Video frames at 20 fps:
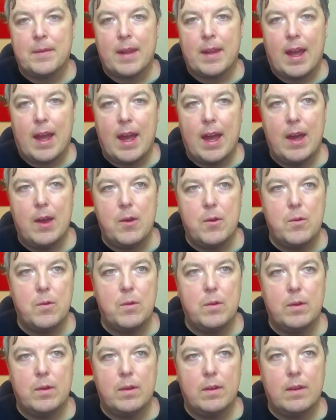
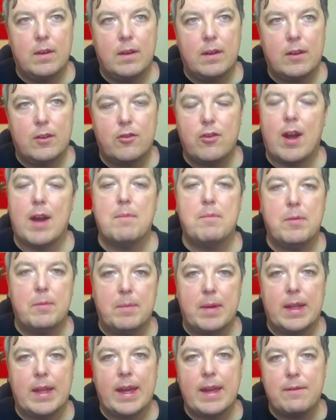how crap
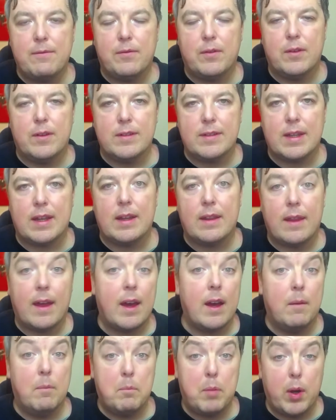my life was at
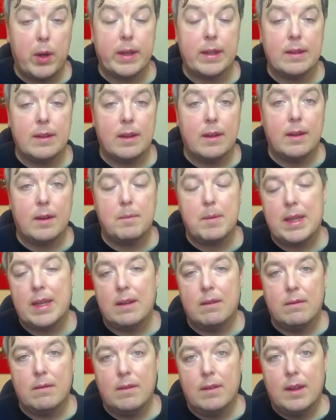that point. I mean,
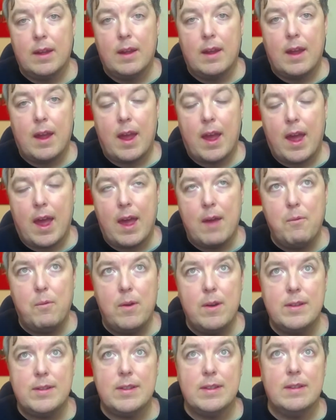it, it
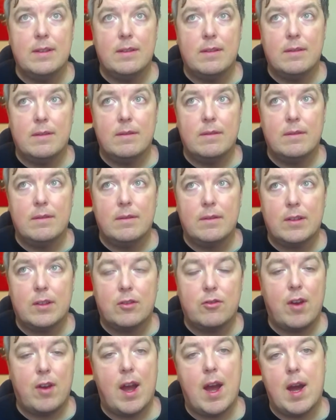wasn't
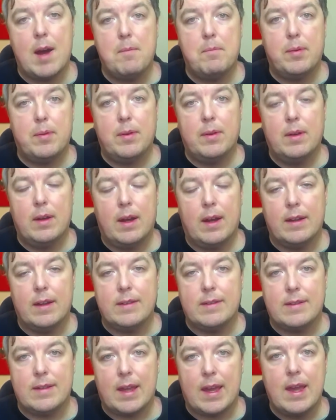crap,
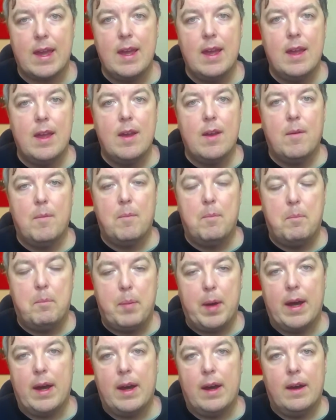I'd say,
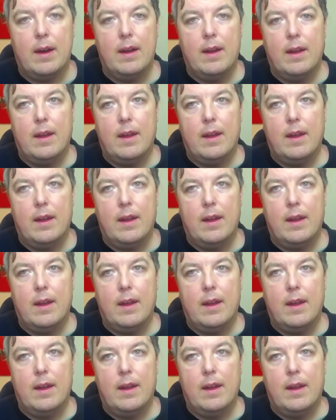but